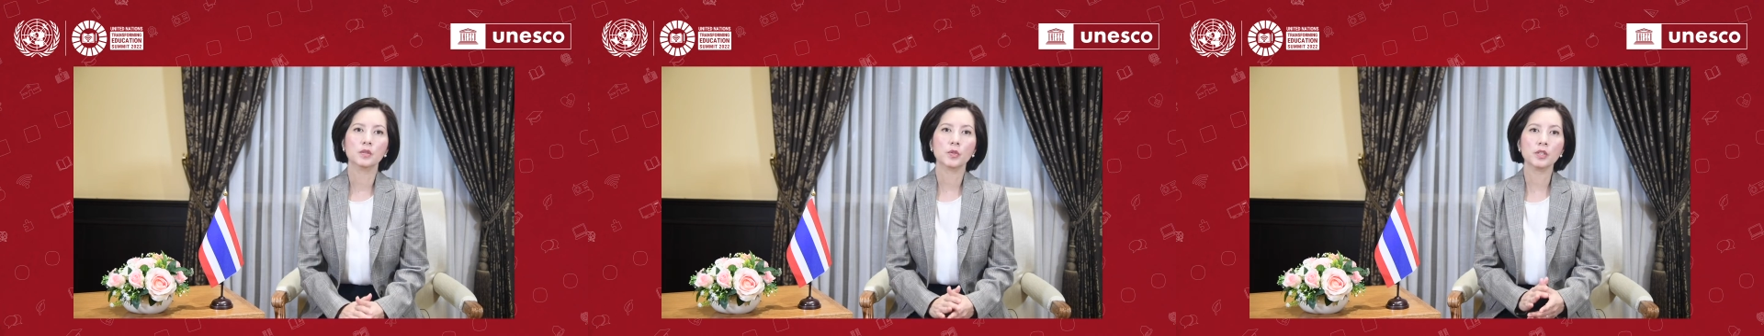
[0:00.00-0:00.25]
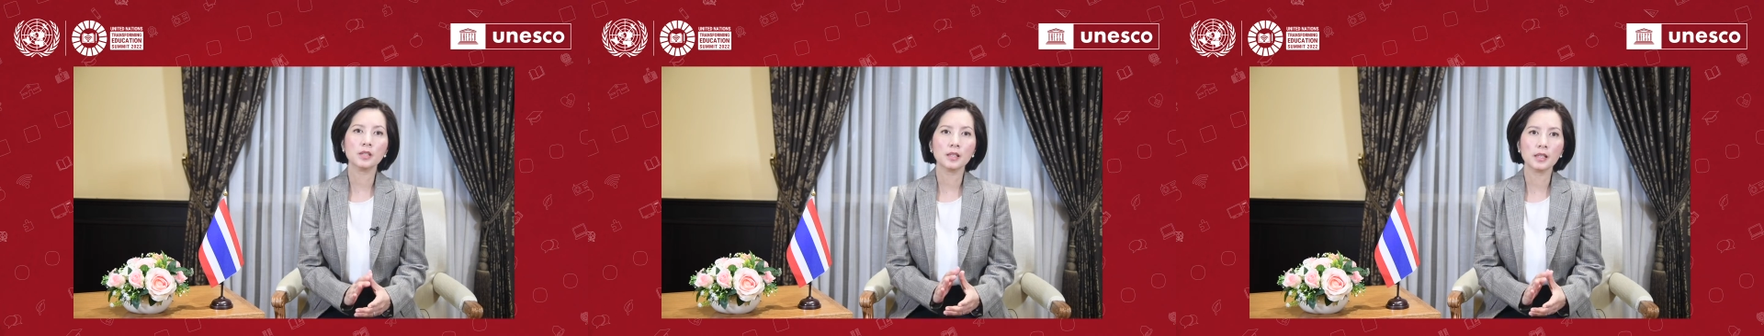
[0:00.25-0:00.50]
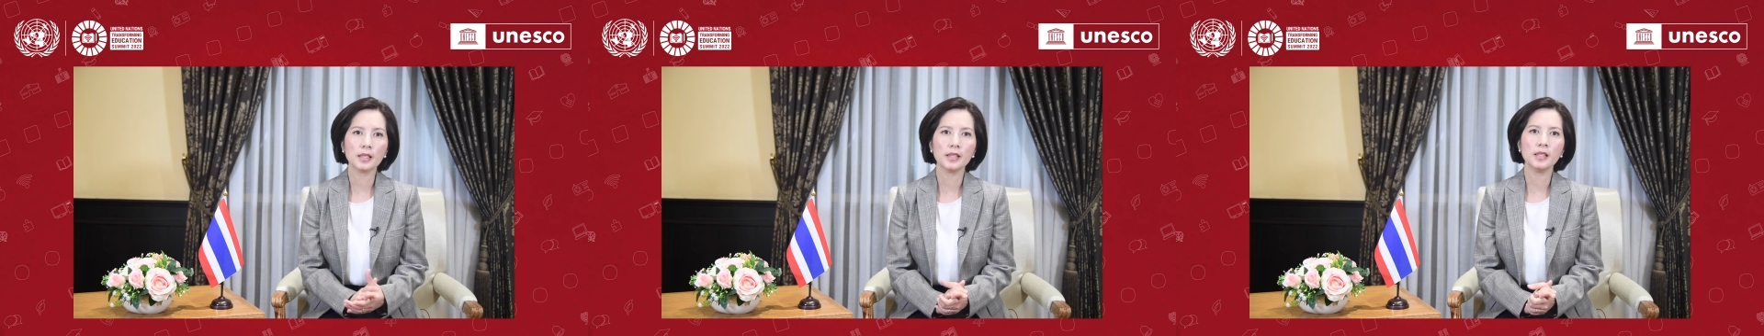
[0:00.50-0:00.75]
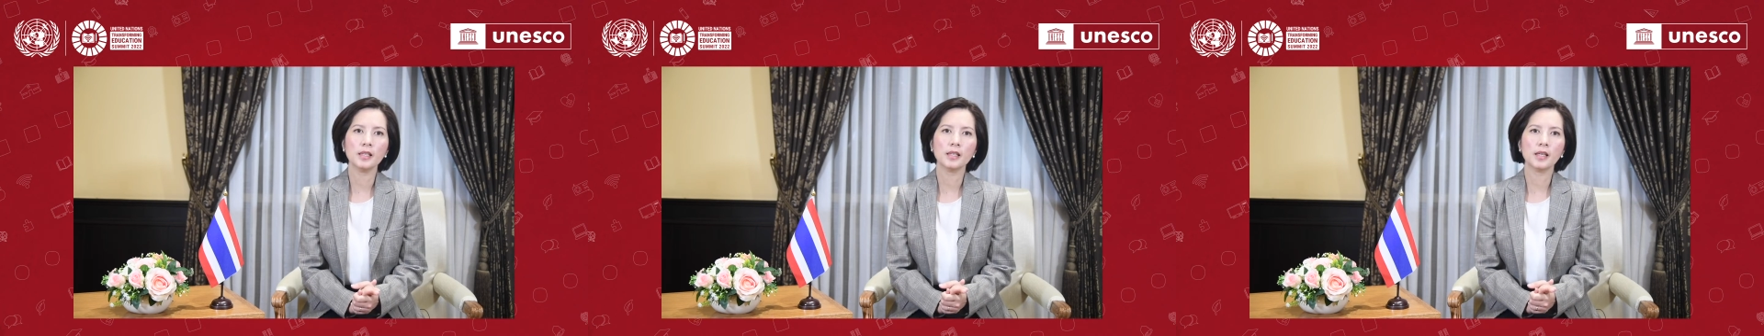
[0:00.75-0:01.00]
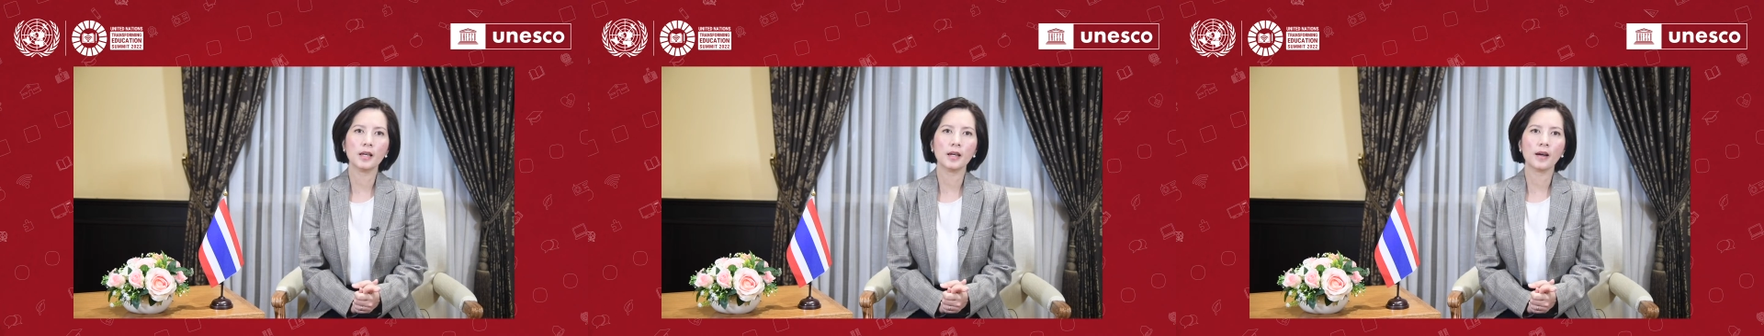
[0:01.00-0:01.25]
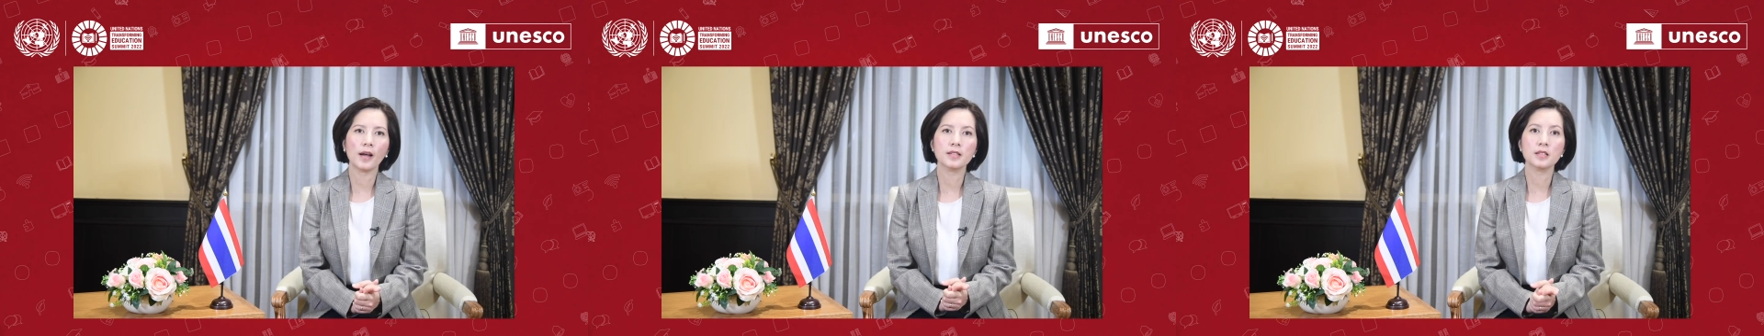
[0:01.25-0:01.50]
Currently,
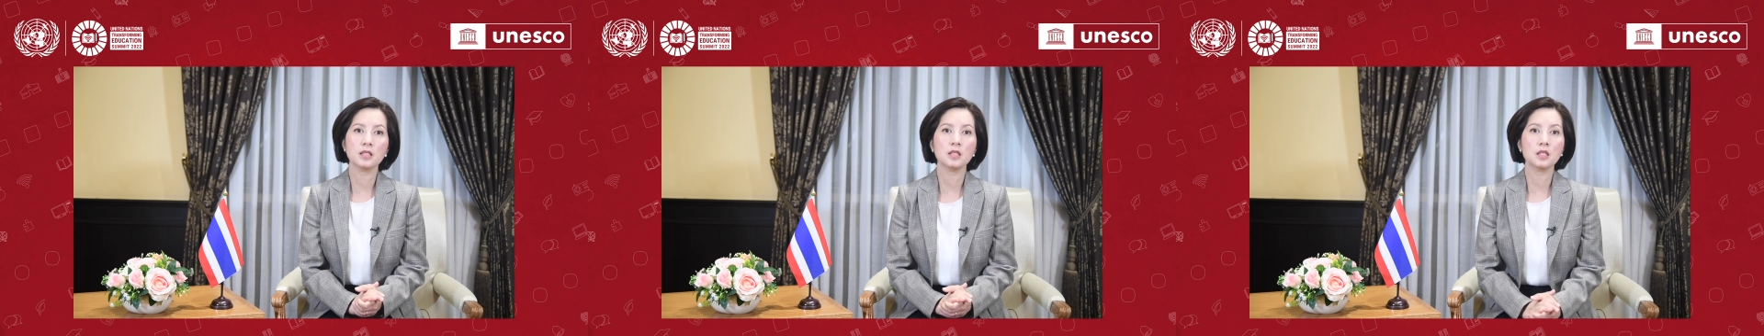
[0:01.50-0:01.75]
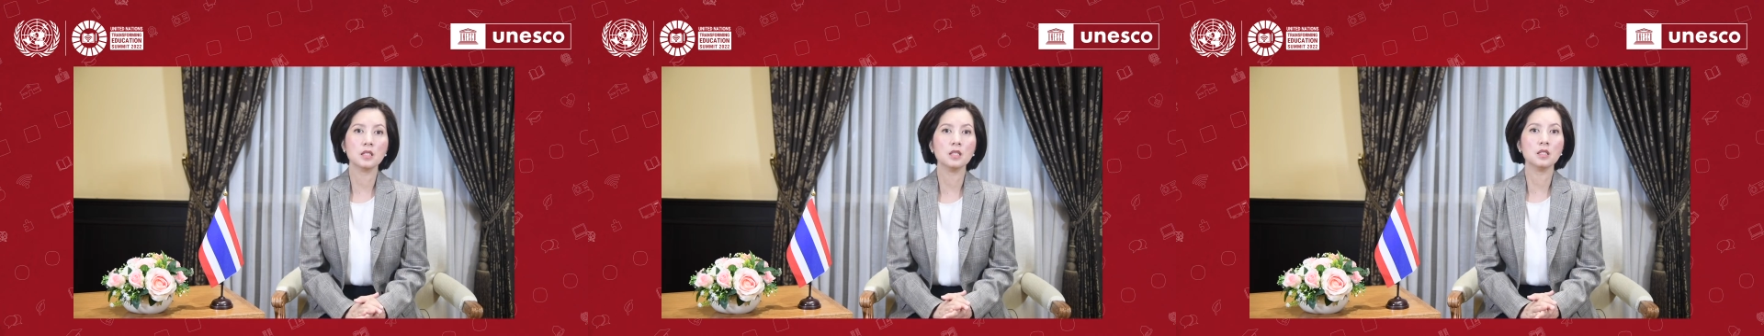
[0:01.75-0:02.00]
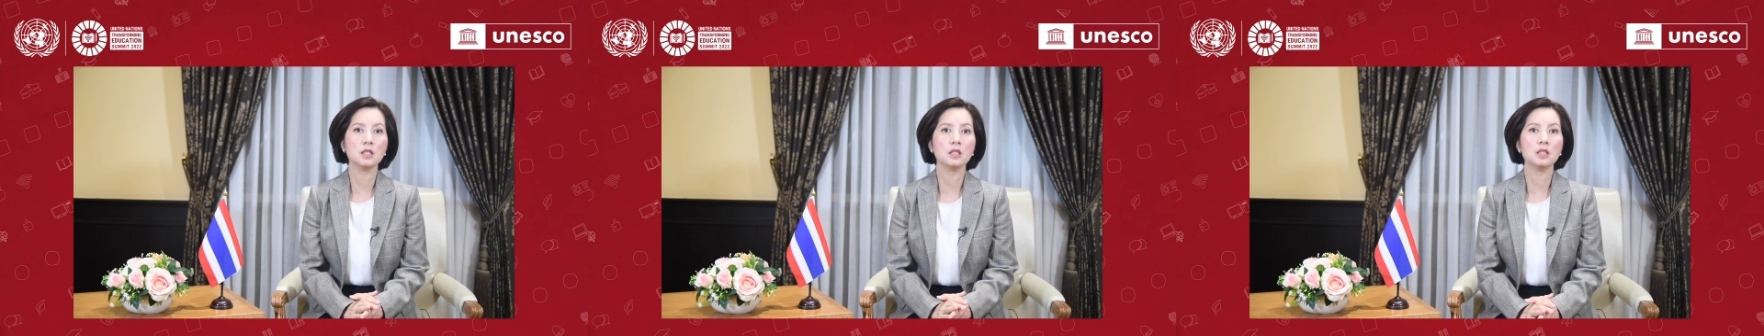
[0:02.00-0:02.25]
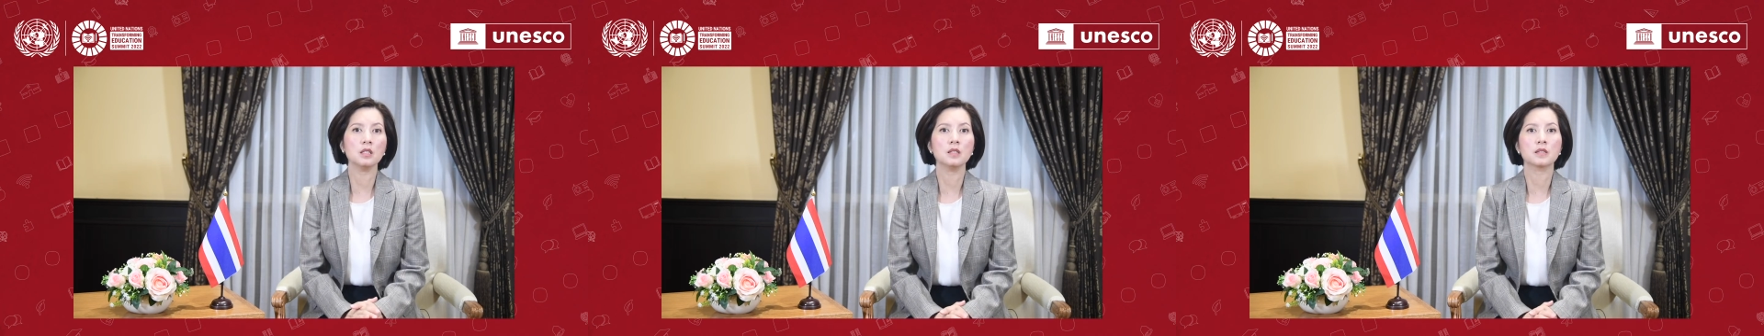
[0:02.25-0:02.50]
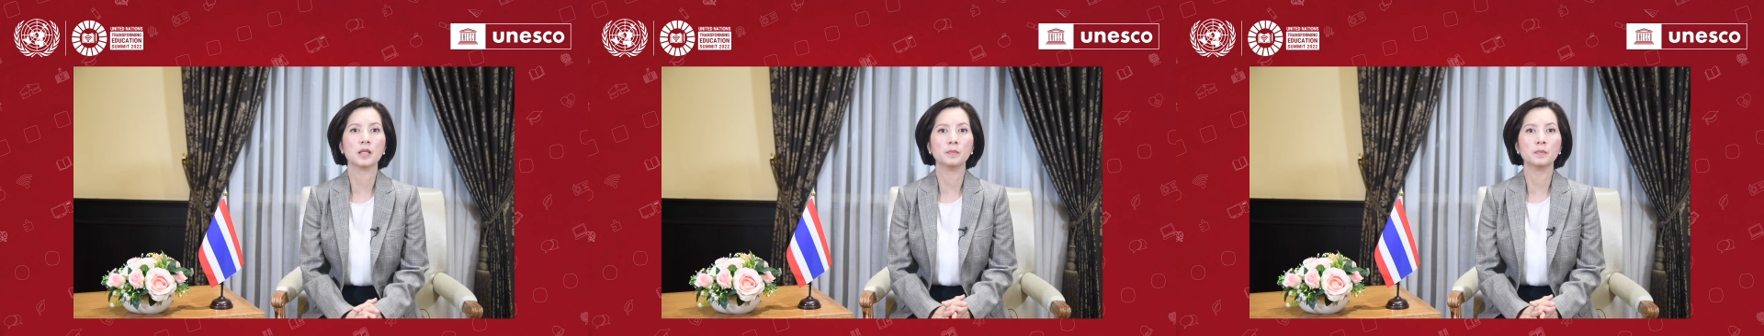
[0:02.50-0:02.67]
ICT is